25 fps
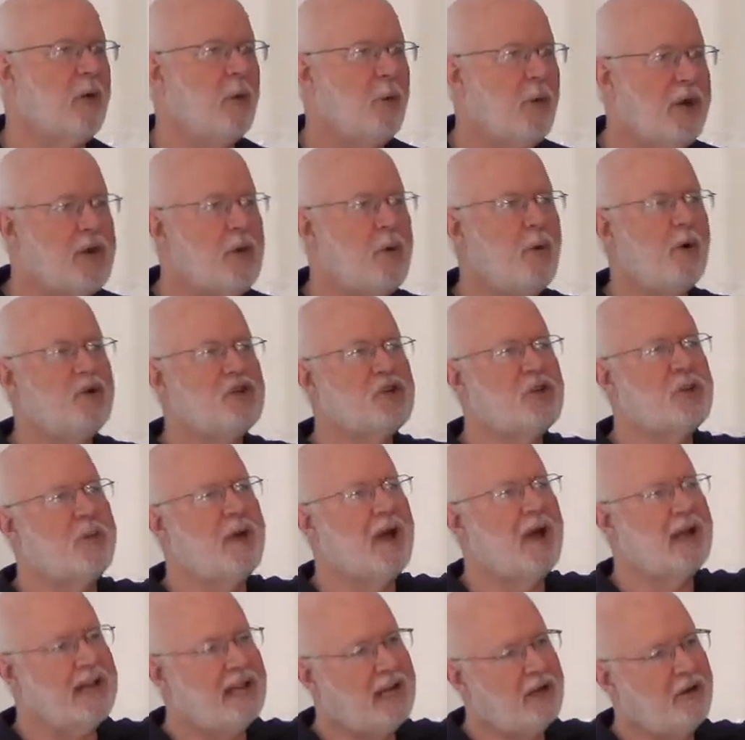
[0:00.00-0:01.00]
Well, we worship
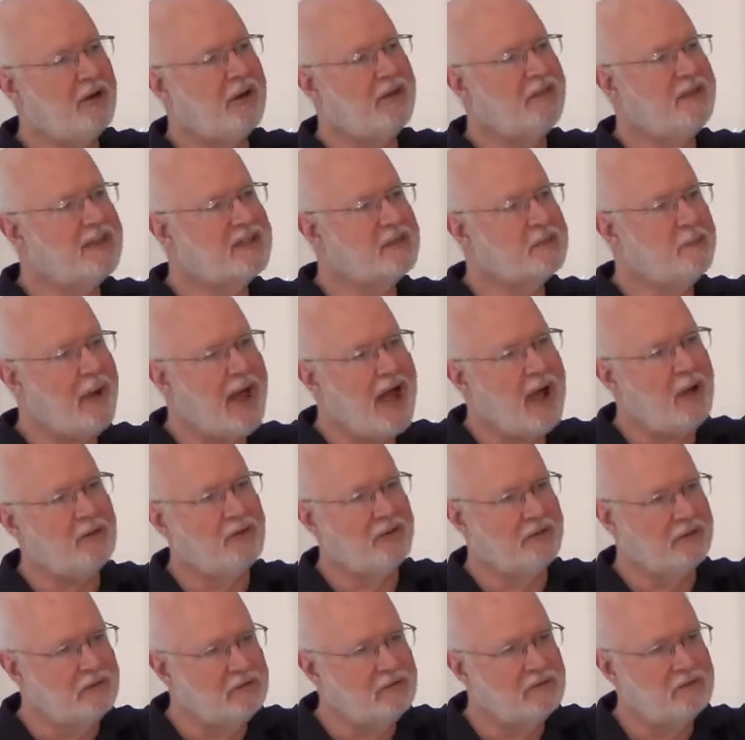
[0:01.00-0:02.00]
God here on this
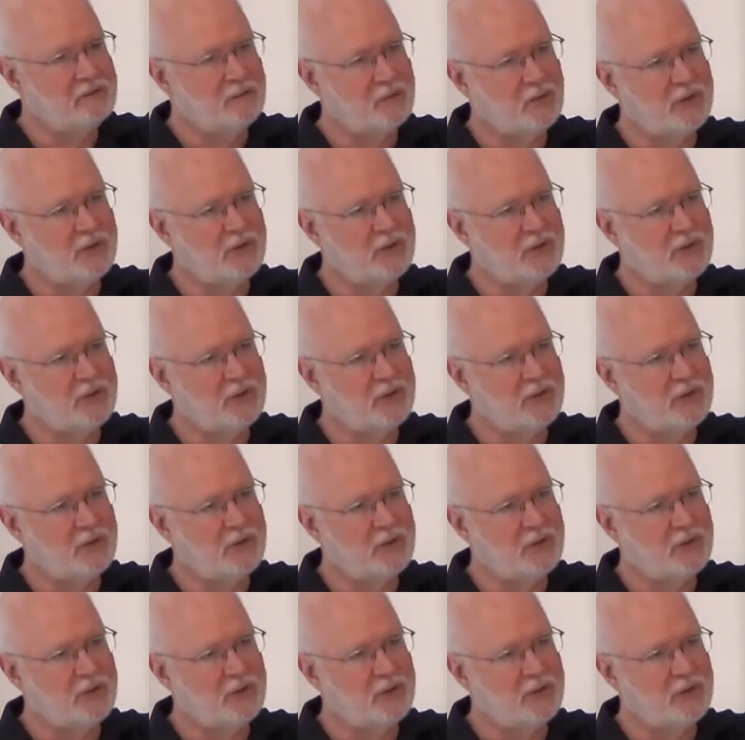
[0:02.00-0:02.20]
mountain,